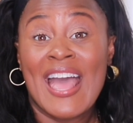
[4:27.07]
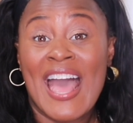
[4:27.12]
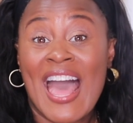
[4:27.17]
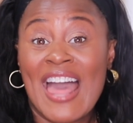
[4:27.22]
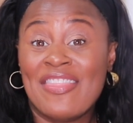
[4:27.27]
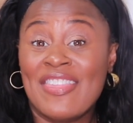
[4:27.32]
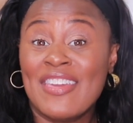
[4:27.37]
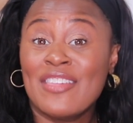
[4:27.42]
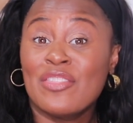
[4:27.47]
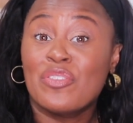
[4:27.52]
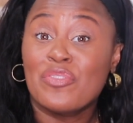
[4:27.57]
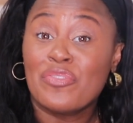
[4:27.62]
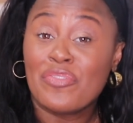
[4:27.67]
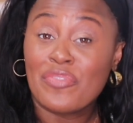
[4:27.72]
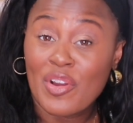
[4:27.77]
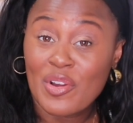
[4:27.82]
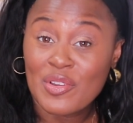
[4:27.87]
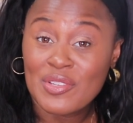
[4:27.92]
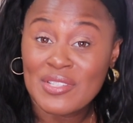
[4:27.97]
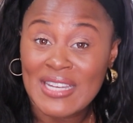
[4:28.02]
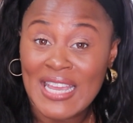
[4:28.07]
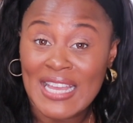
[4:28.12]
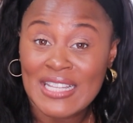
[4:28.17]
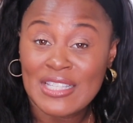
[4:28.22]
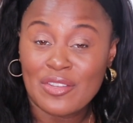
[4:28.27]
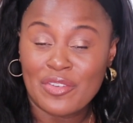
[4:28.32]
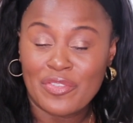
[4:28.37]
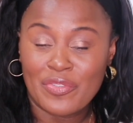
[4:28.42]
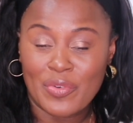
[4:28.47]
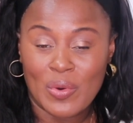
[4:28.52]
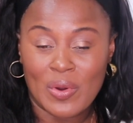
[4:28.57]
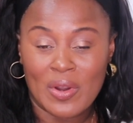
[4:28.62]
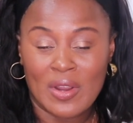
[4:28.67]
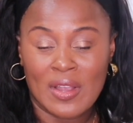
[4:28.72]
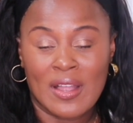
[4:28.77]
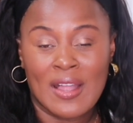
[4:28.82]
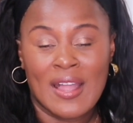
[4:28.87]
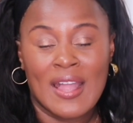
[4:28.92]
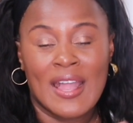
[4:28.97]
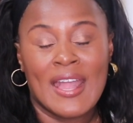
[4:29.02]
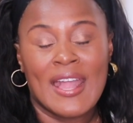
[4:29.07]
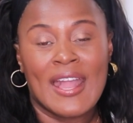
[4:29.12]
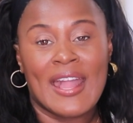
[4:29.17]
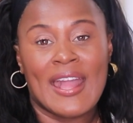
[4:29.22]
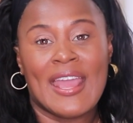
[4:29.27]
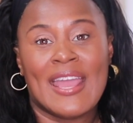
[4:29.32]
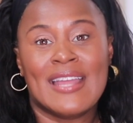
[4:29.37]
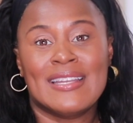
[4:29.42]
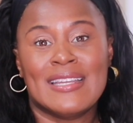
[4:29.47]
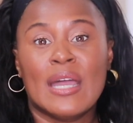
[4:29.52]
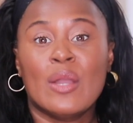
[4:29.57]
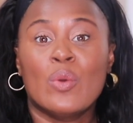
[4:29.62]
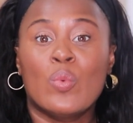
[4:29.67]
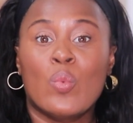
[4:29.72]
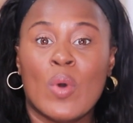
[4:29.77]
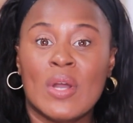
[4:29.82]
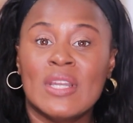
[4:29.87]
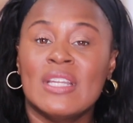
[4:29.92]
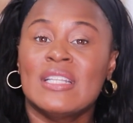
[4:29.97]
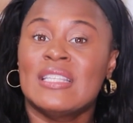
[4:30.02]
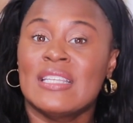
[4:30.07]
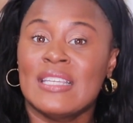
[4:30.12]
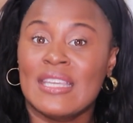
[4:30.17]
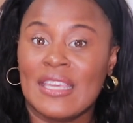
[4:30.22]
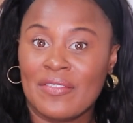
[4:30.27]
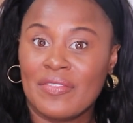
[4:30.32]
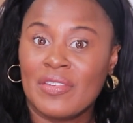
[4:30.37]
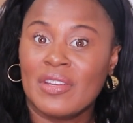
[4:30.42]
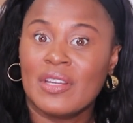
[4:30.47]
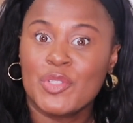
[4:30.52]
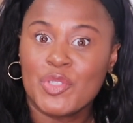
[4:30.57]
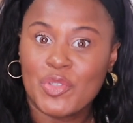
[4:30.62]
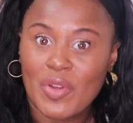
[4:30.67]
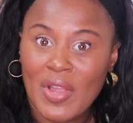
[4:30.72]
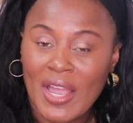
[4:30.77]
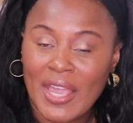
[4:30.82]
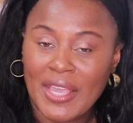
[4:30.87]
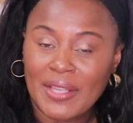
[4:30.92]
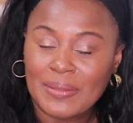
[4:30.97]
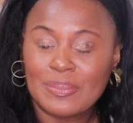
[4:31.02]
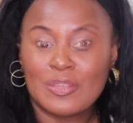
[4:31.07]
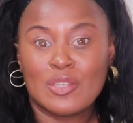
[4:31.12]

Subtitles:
I think the first at Sephora, and I wanted to give it a try.